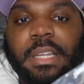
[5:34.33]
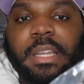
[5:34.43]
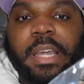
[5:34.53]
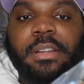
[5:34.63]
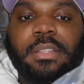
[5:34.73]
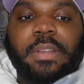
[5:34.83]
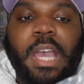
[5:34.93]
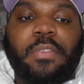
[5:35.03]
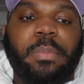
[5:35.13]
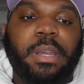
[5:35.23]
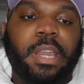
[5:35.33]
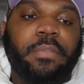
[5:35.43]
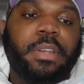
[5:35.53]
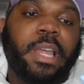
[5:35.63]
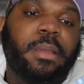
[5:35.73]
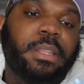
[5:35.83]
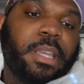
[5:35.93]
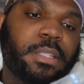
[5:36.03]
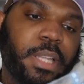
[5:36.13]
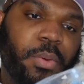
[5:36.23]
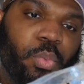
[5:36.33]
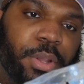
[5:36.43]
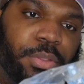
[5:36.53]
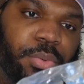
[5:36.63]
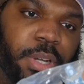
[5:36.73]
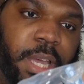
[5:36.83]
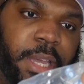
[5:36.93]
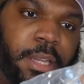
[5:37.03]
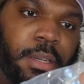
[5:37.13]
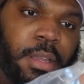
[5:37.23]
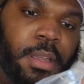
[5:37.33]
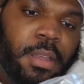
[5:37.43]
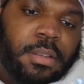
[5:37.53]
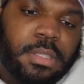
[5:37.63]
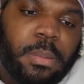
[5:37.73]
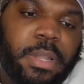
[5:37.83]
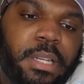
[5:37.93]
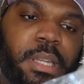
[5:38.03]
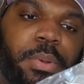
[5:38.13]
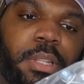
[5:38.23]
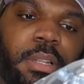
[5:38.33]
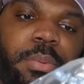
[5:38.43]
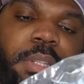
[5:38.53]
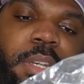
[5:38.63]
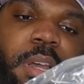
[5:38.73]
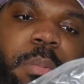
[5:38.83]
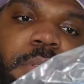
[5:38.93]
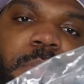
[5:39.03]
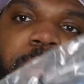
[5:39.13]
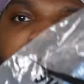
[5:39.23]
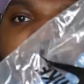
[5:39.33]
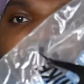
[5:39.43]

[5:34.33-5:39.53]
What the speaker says: letters of the alphabet and every, like I think it's like 1 through 9, something like that with the numbers. But